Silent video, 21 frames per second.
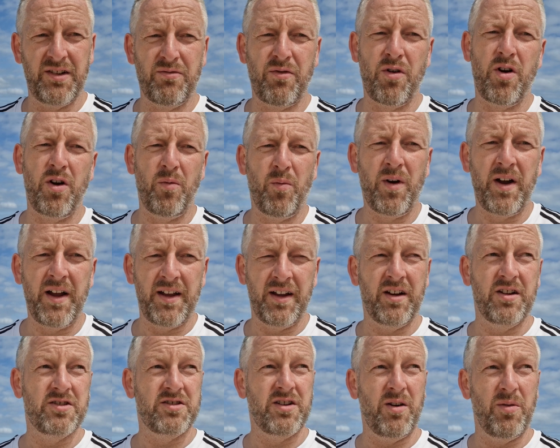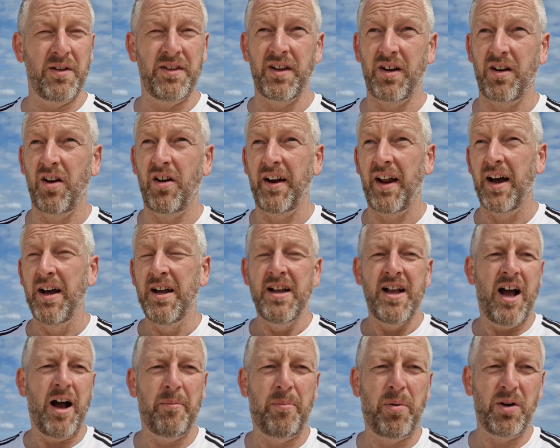the right way and controlling the glider,
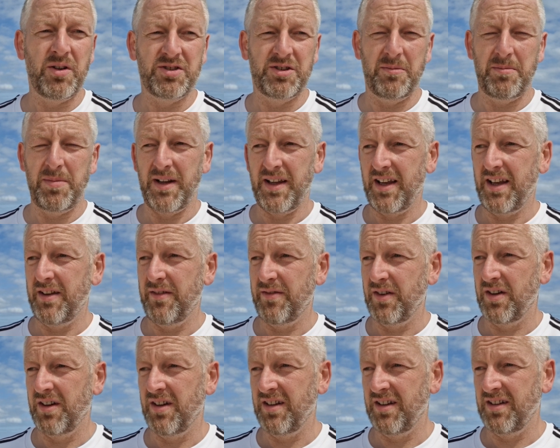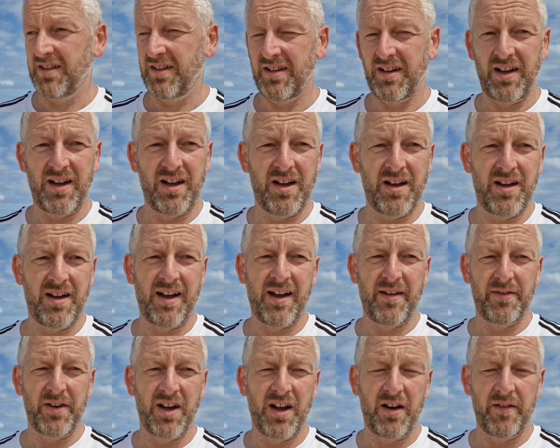and possibly even
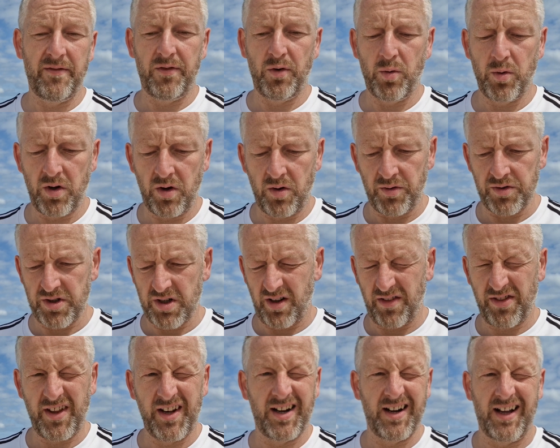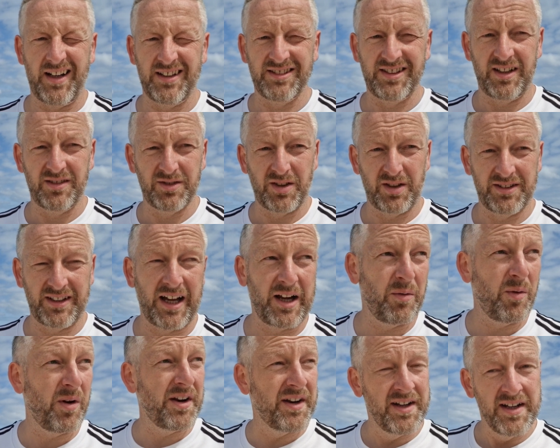having to go at forward launch. I think that sounds like
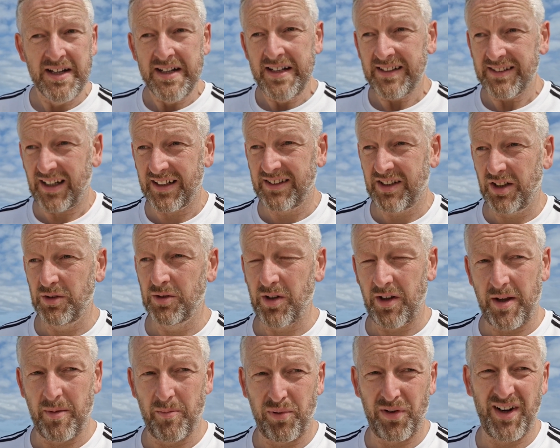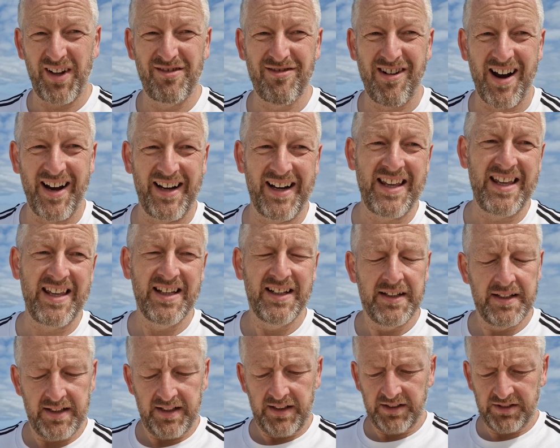day one. Day two's looking pretty rainy,
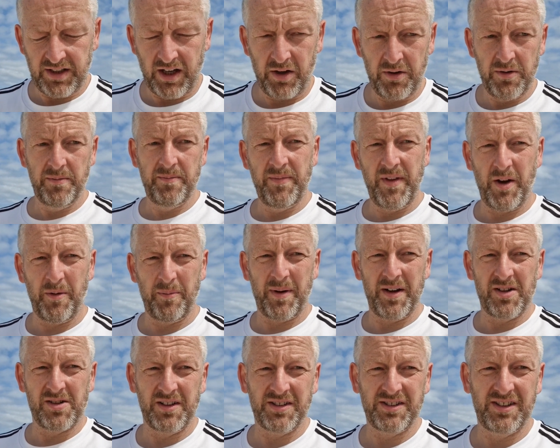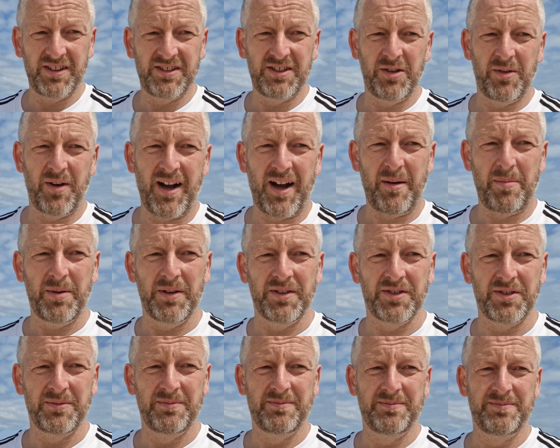so it'll be interesting to see what happens.